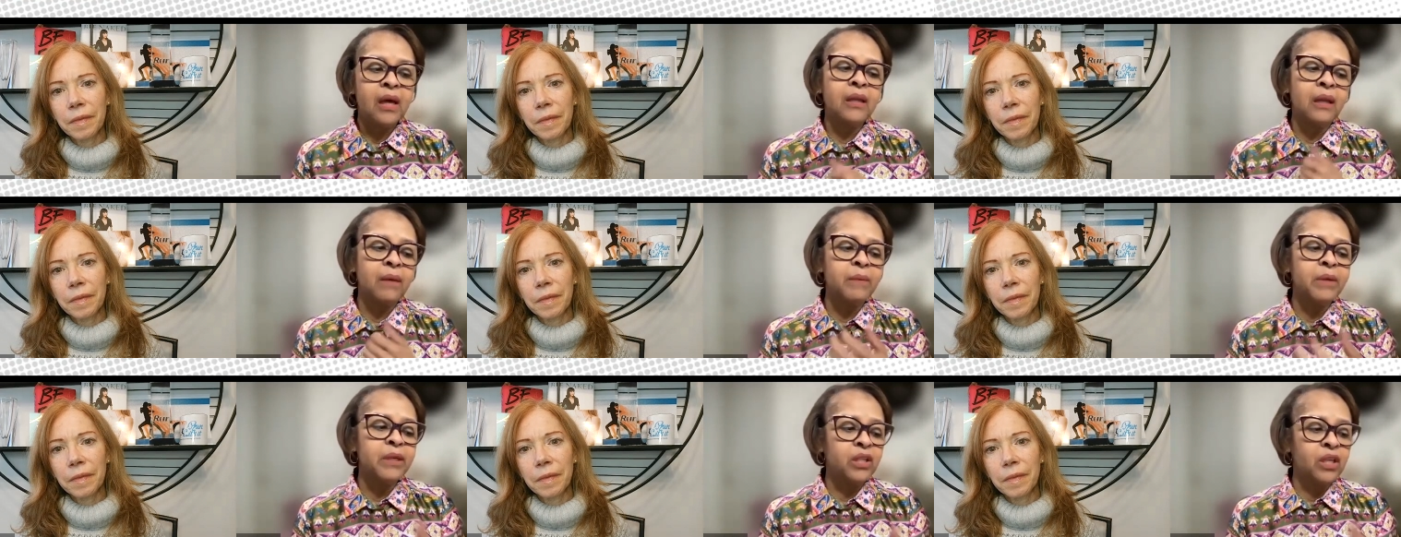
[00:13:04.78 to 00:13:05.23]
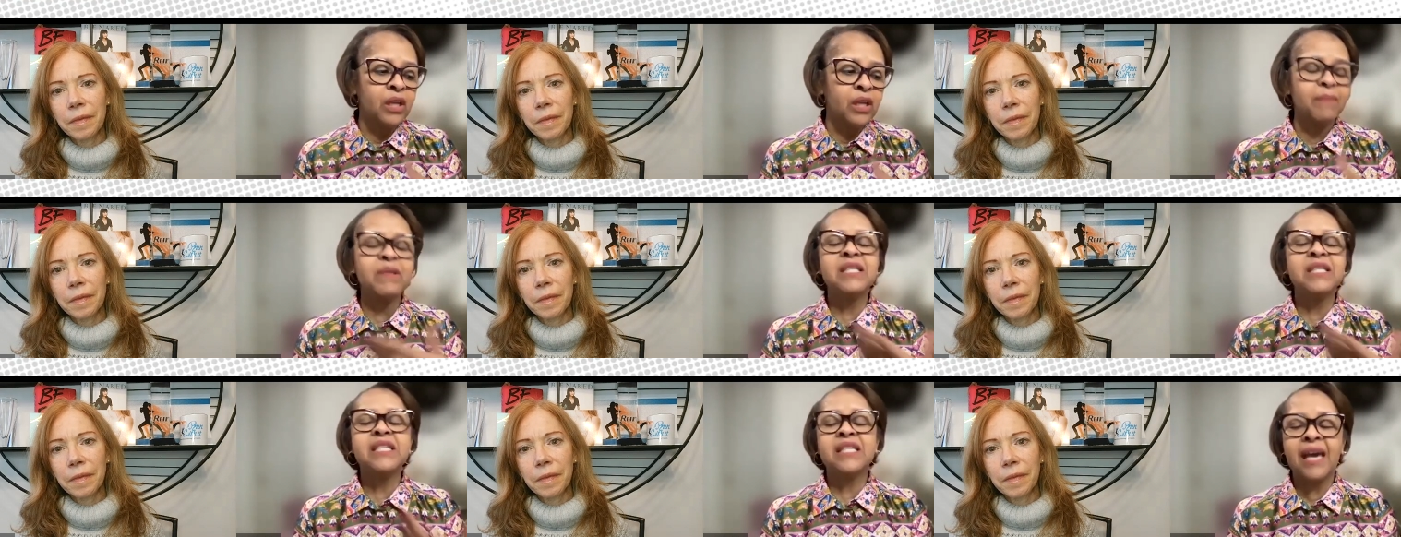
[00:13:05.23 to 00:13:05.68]
Speaker 1: let me let
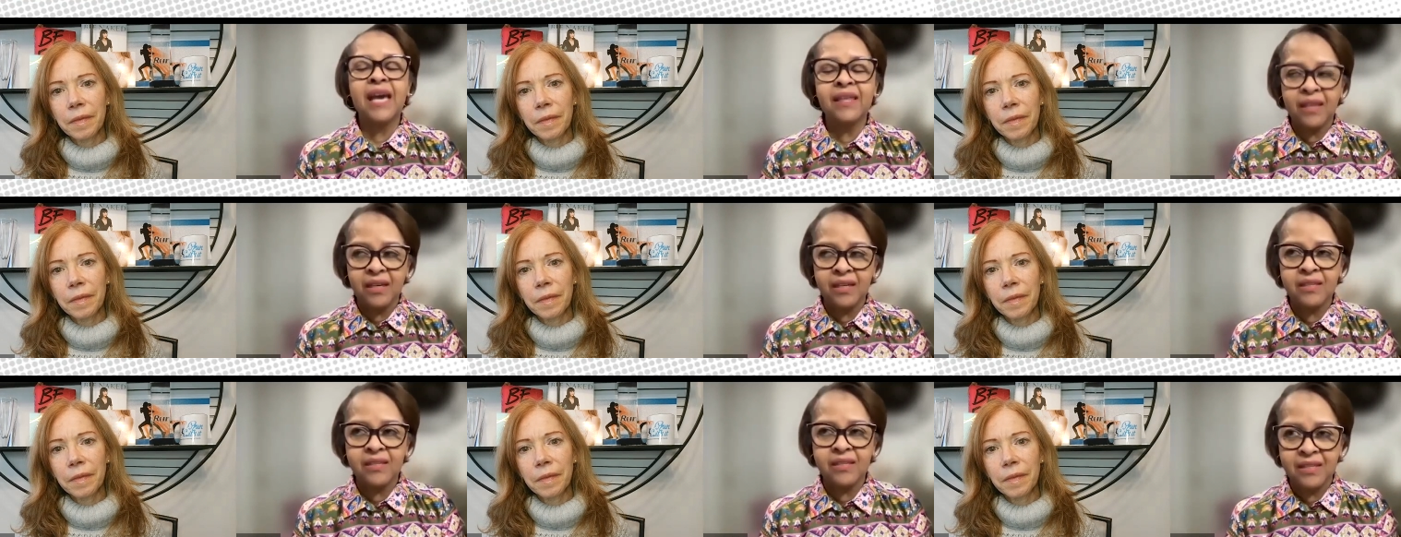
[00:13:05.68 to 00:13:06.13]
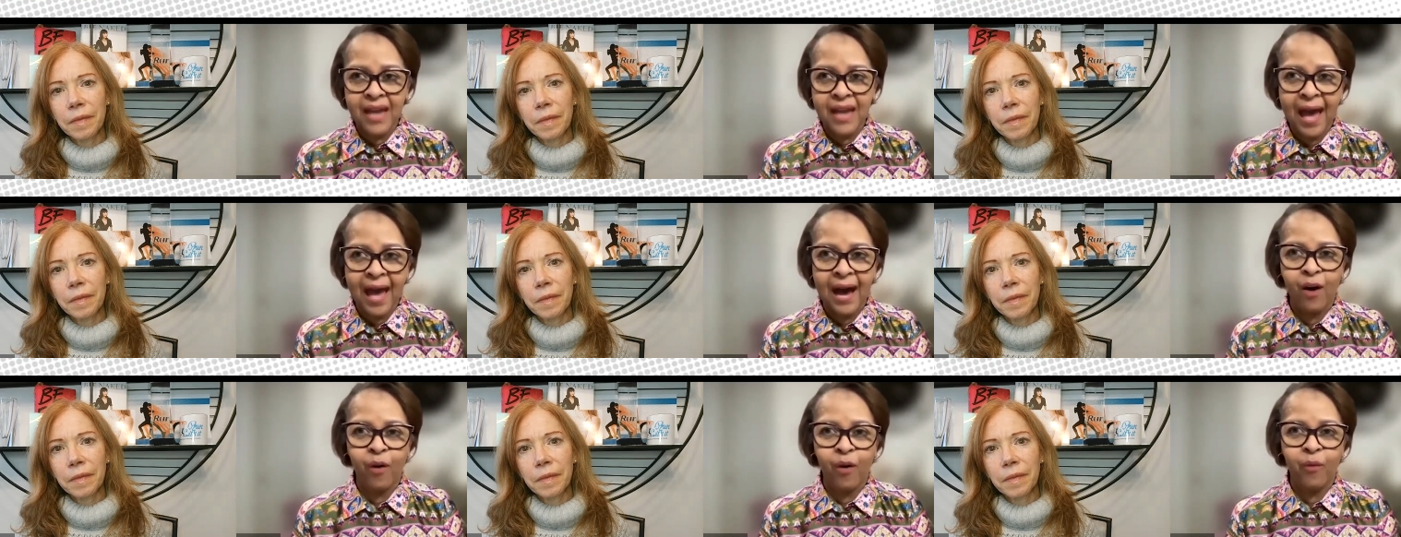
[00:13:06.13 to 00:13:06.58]
me say this
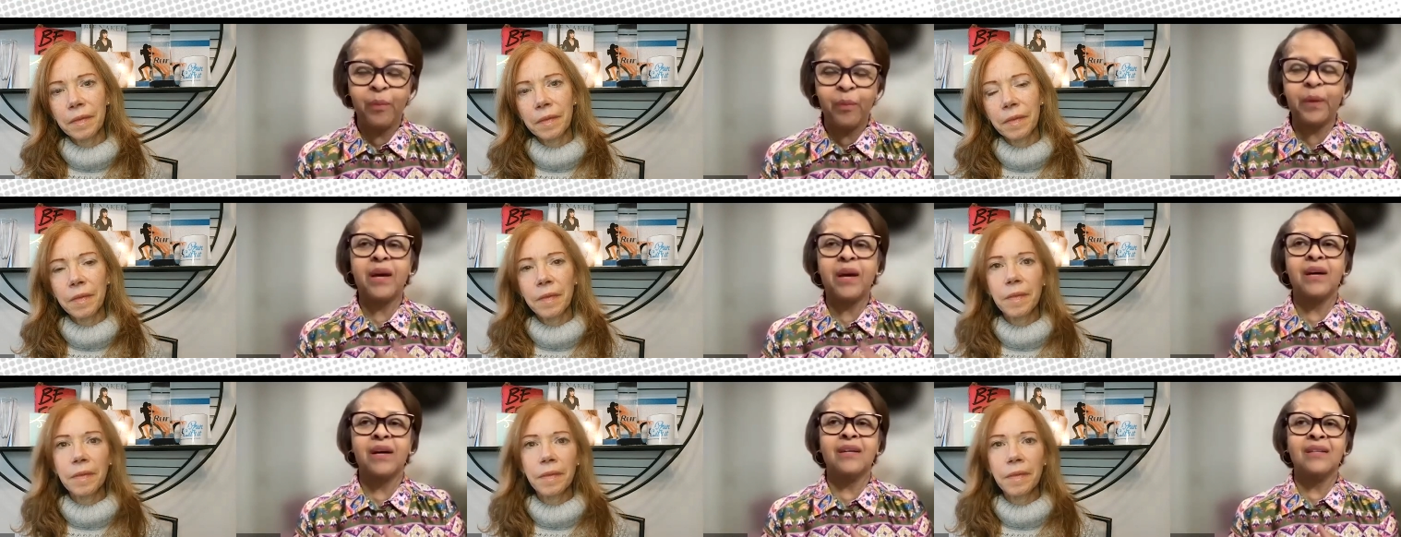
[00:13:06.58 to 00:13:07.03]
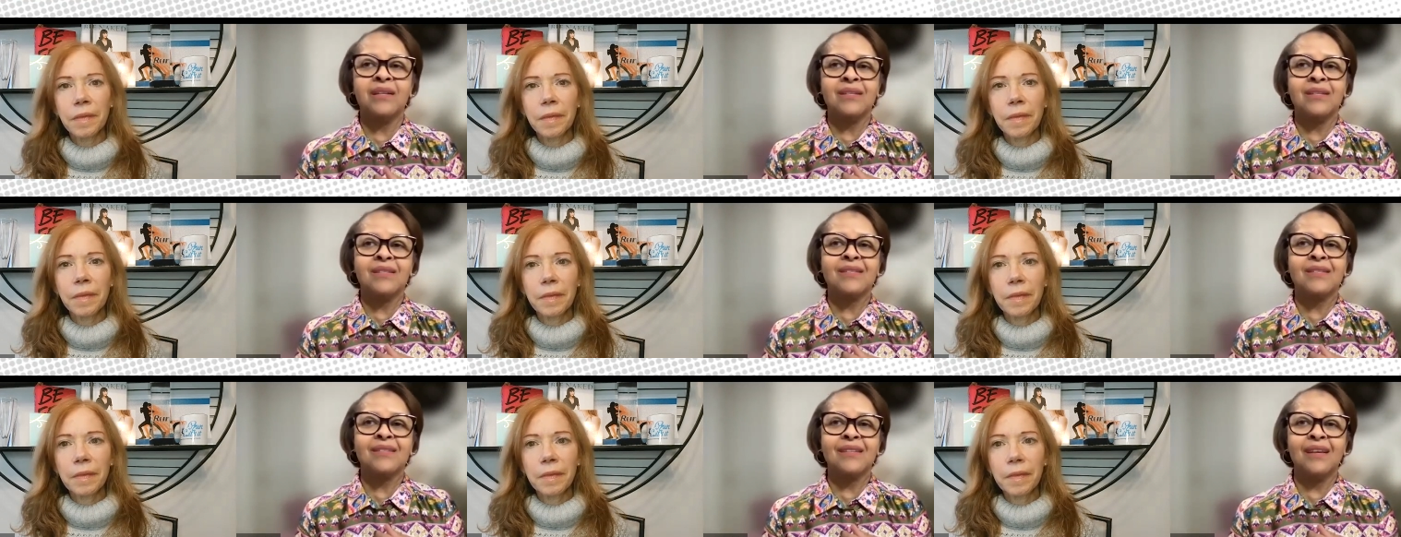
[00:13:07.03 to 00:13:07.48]
now
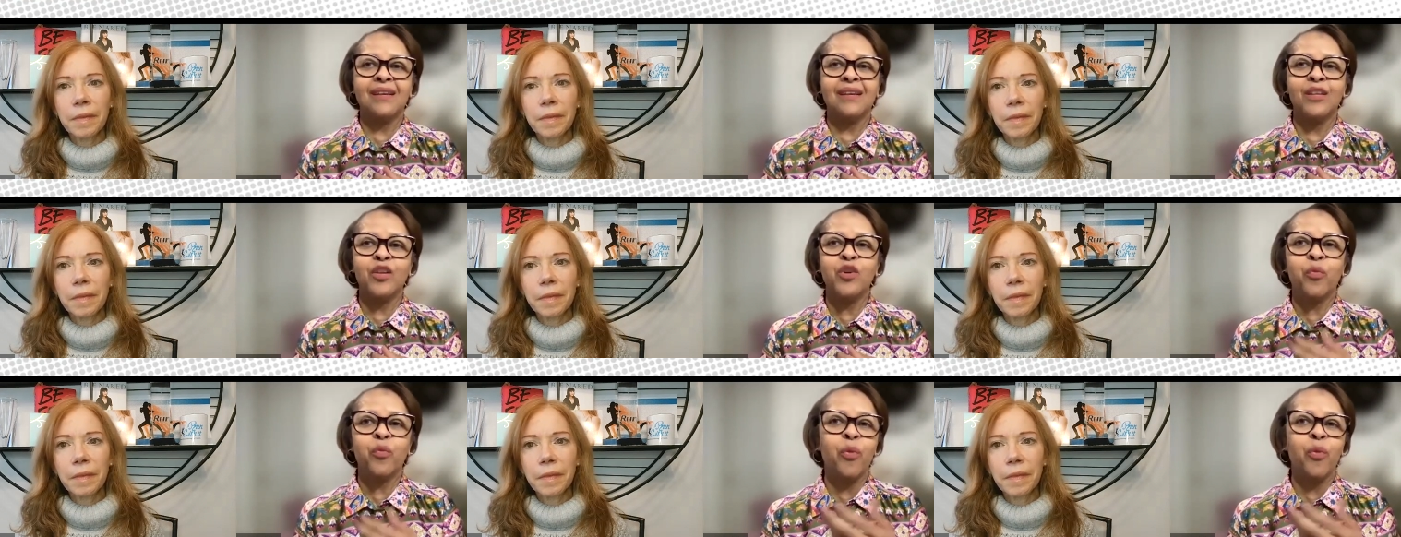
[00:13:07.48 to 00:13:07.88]
because you